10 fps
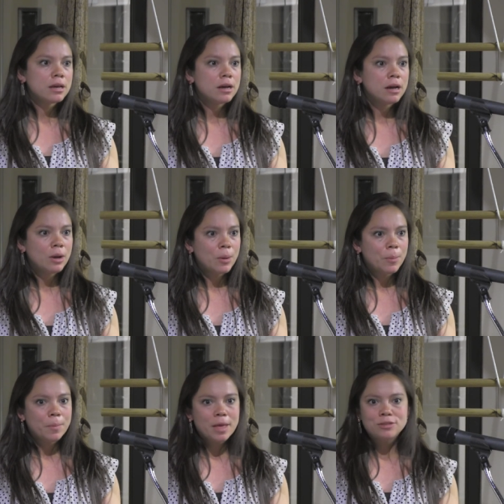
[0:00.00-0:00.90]

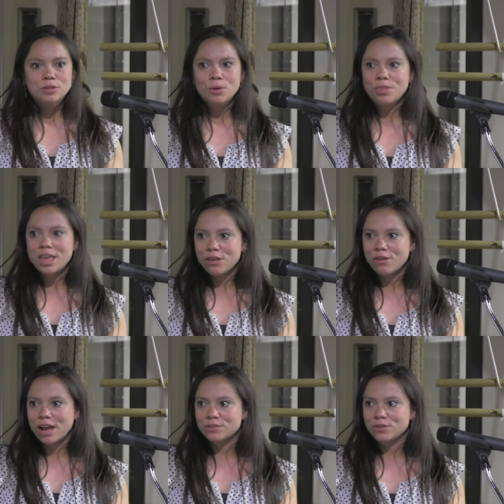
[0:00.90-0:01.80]
Um, and so thank you
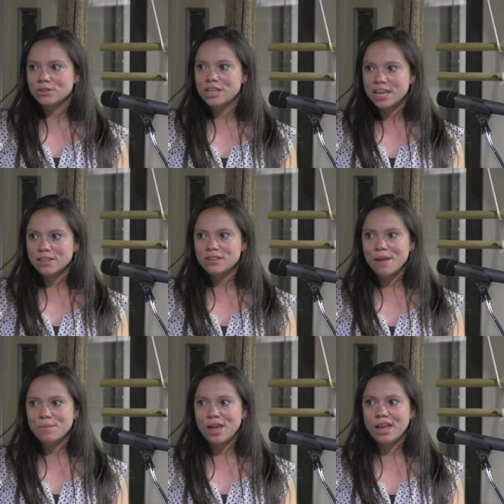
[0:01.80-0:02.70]
guys for taking the
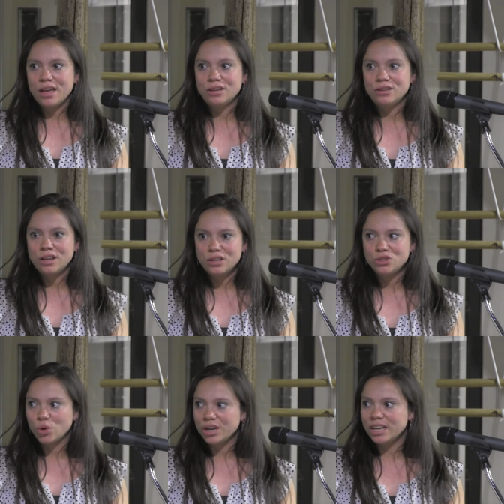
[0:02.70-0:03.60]
time and,
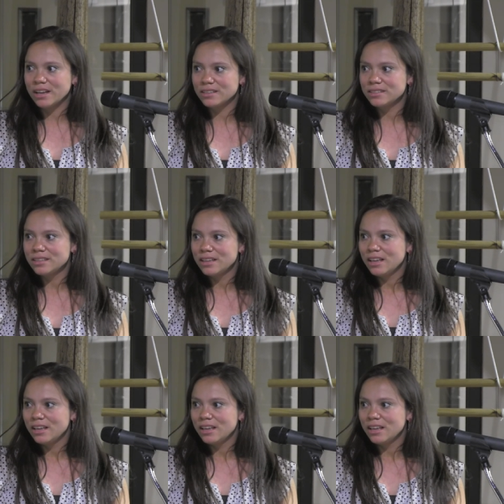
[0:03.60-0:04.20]
and joining us.